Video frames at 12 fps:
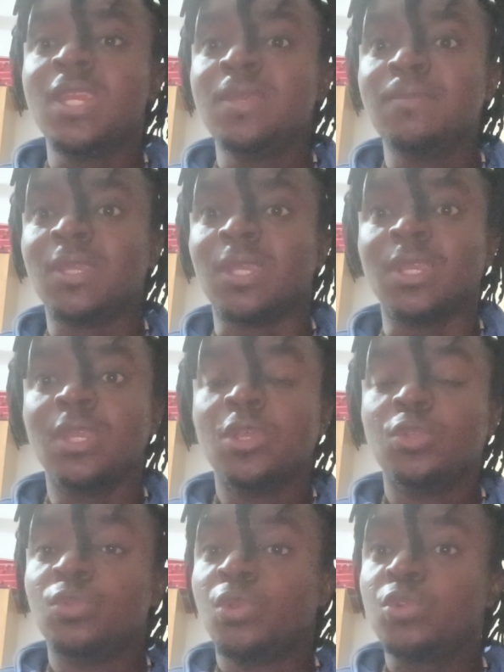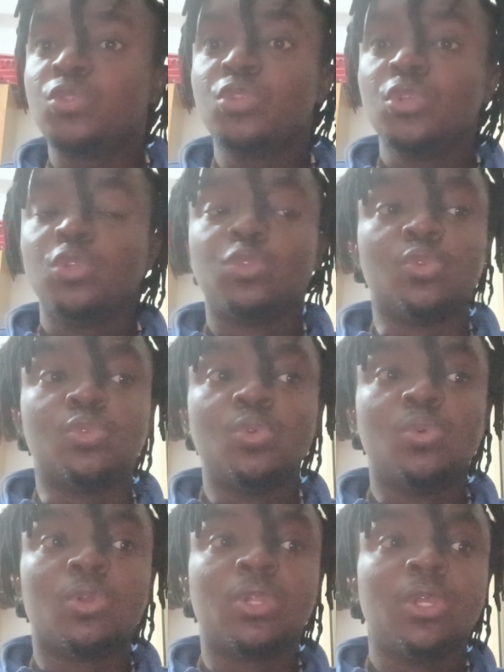enemy not to
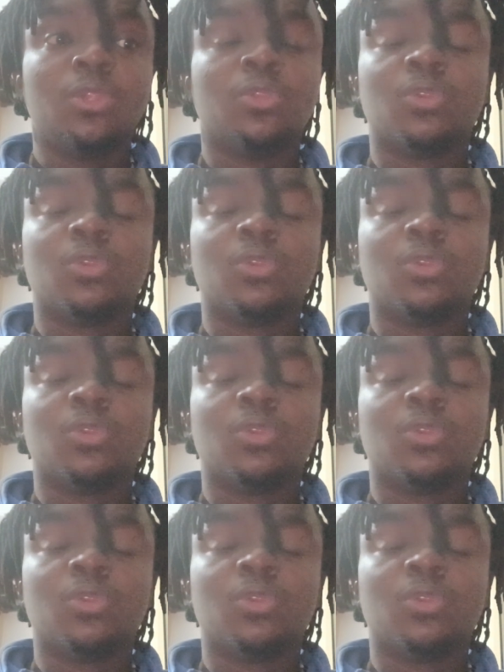do it,